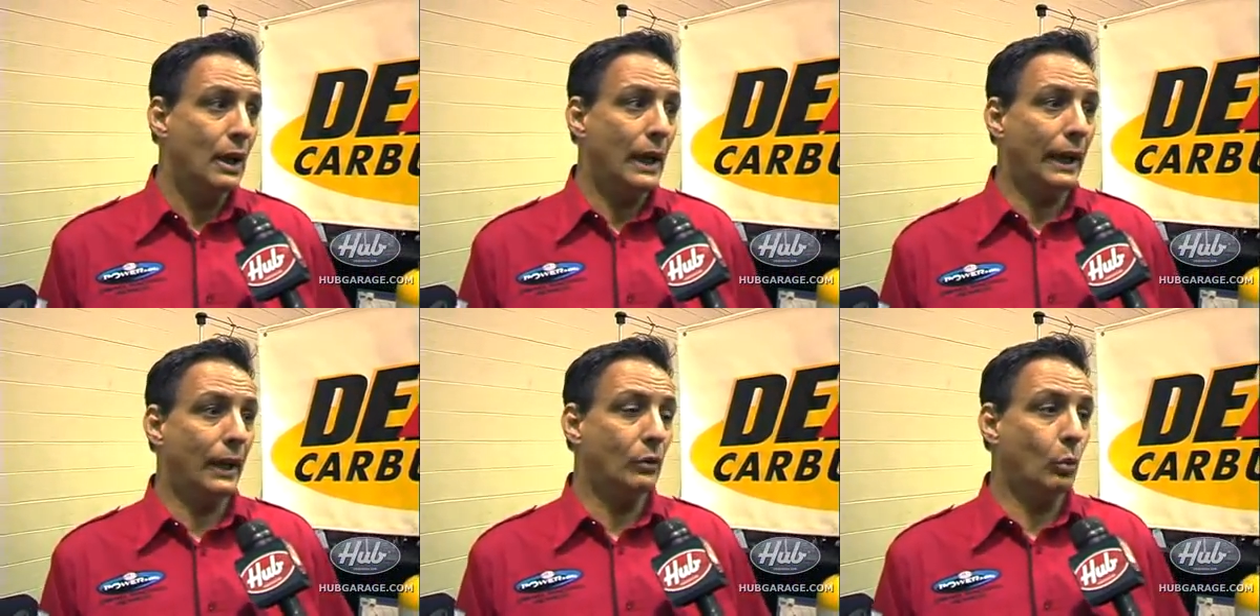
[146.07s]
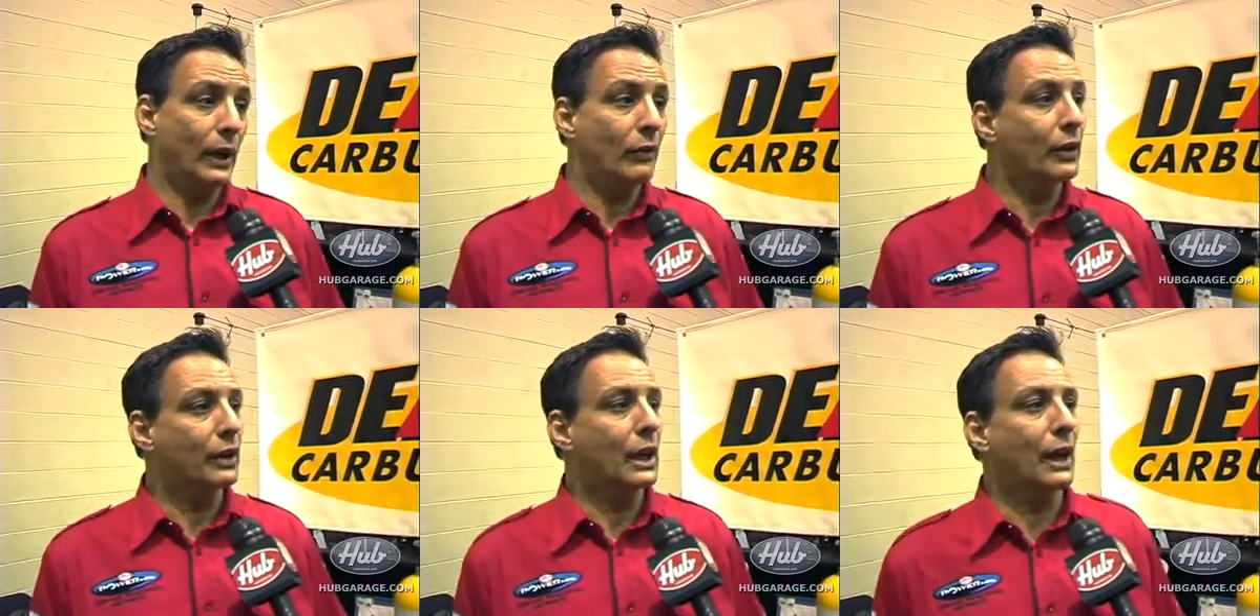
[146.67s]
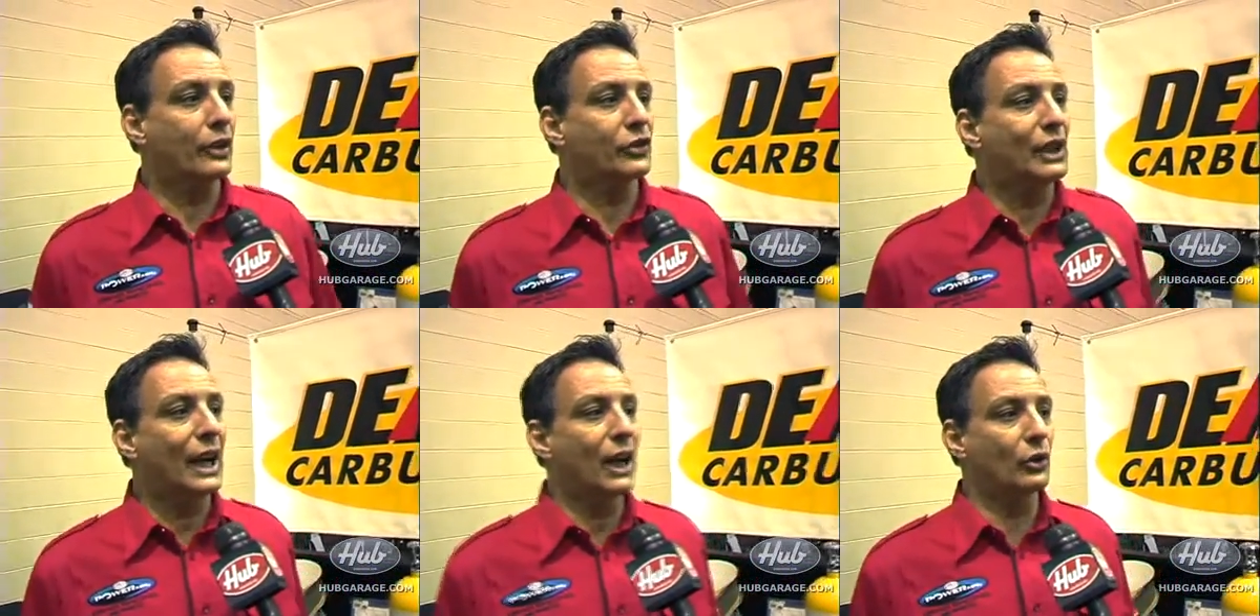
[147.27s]
and whatever kind of
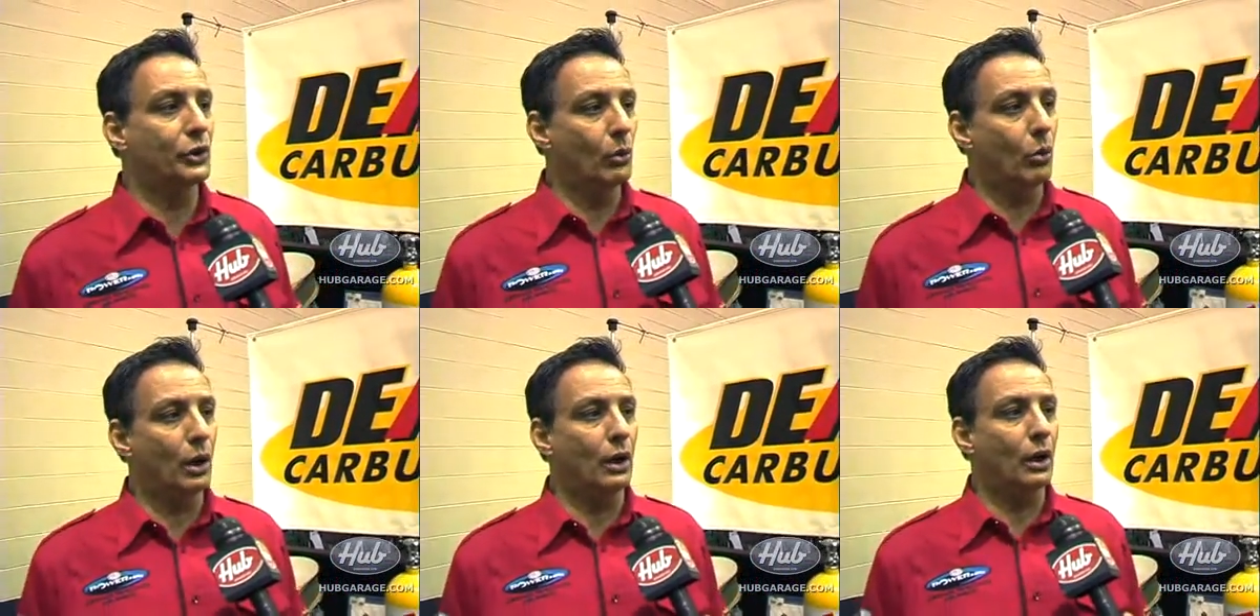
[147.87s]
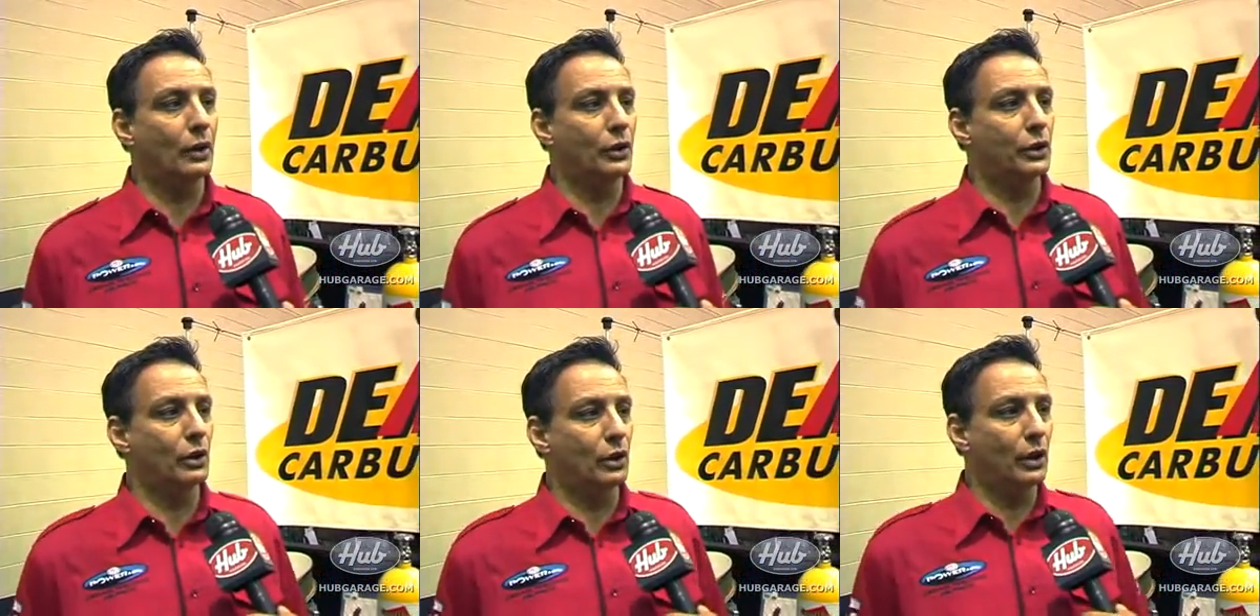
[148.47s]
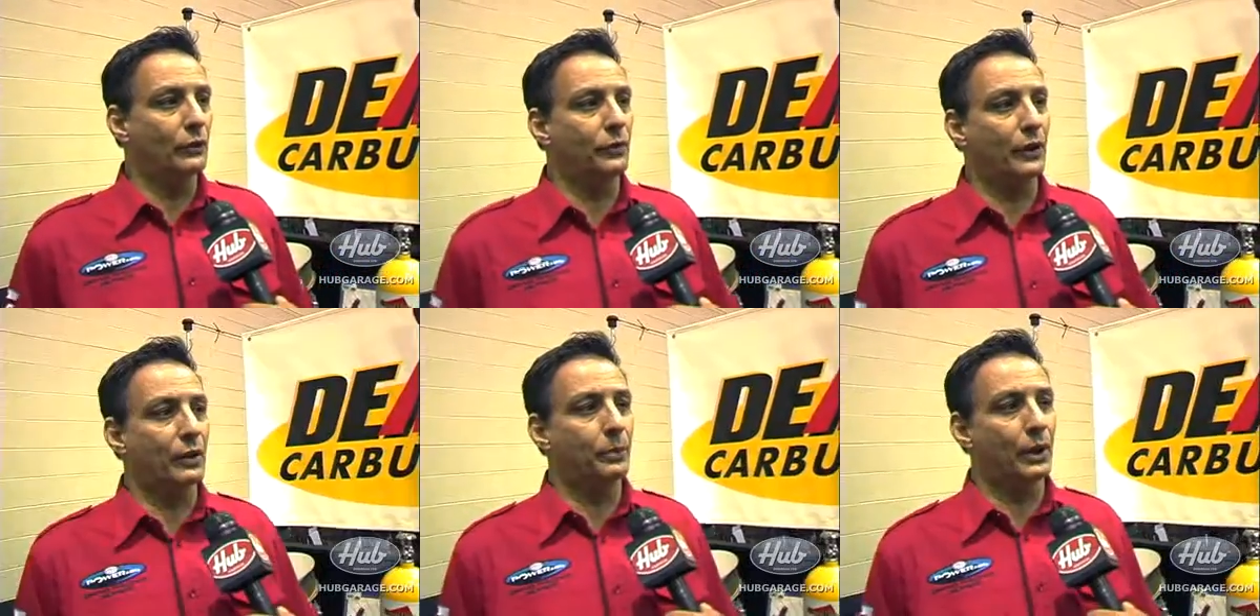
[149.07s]
style you want under your hood for
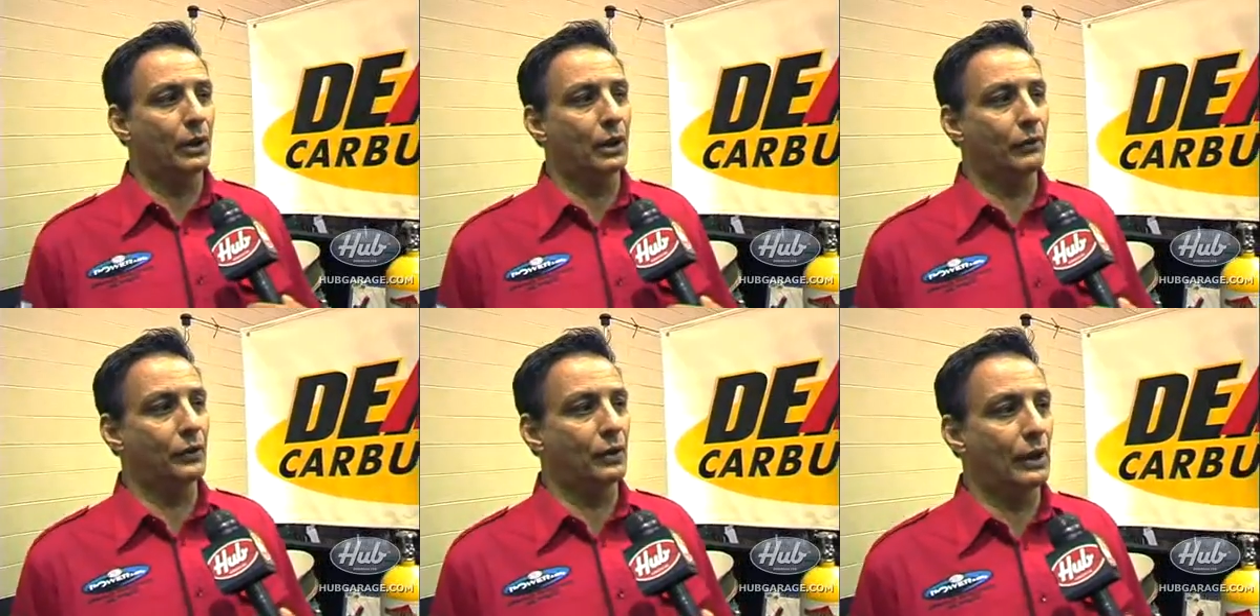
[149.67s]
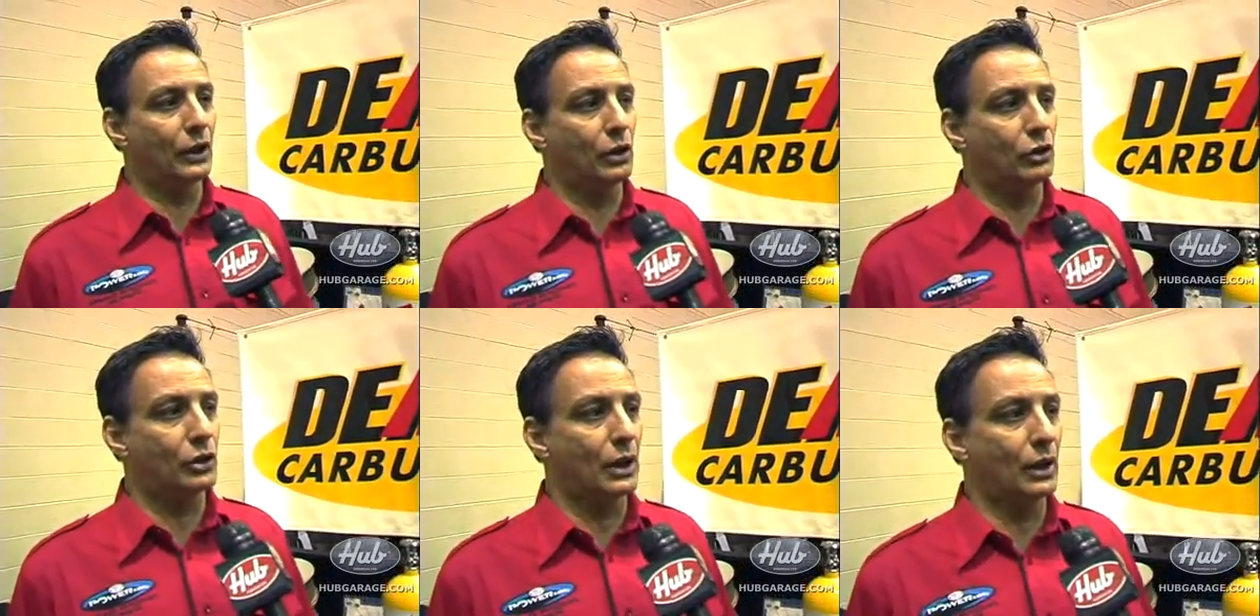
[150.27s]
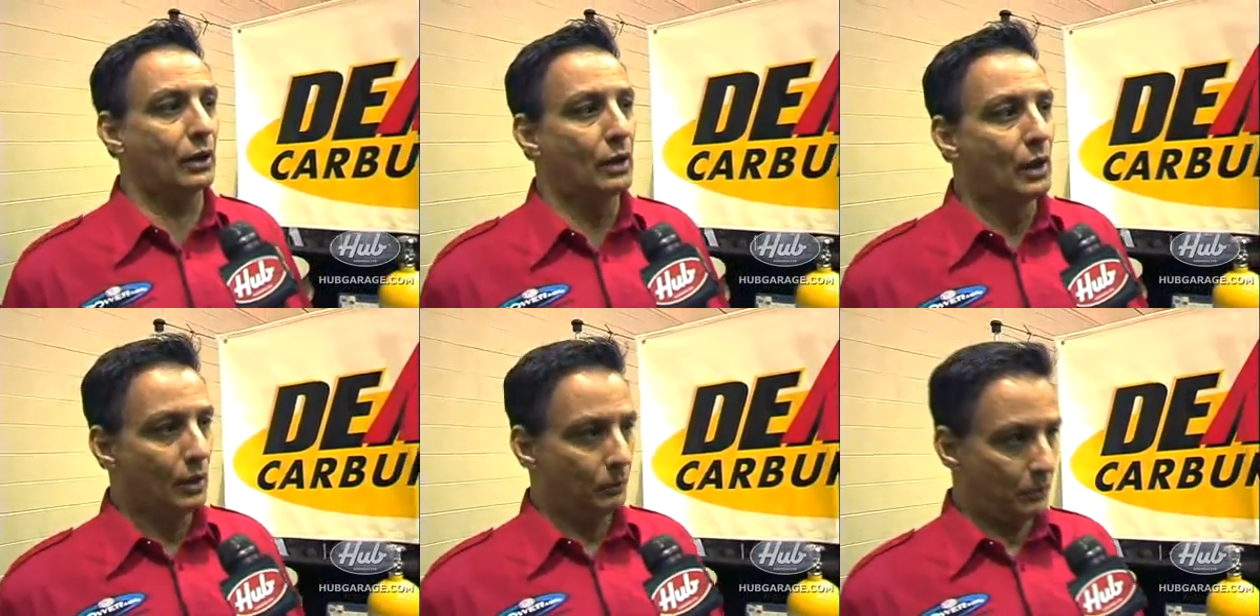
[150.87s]
the period that you're trying to,
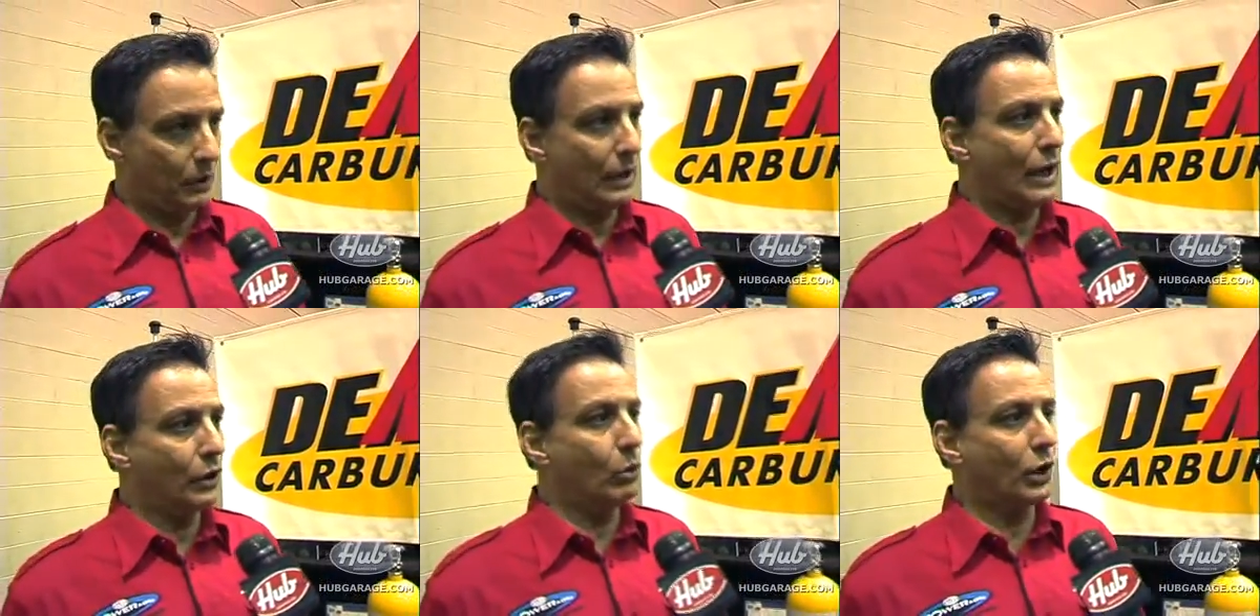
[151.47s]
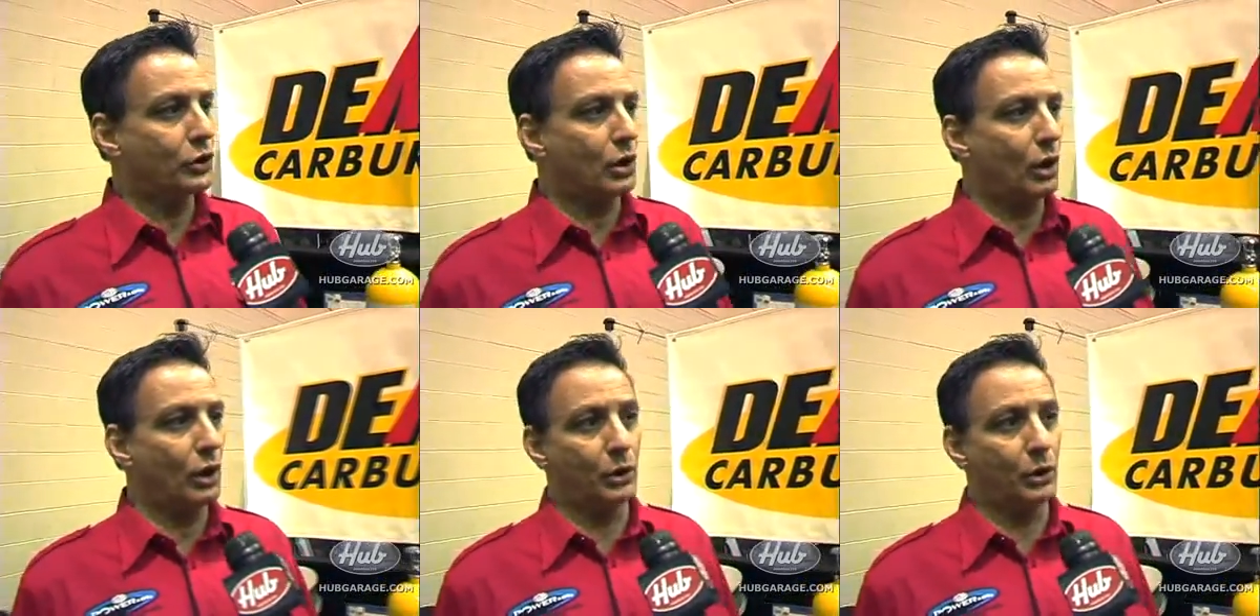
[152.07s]
how you want your car.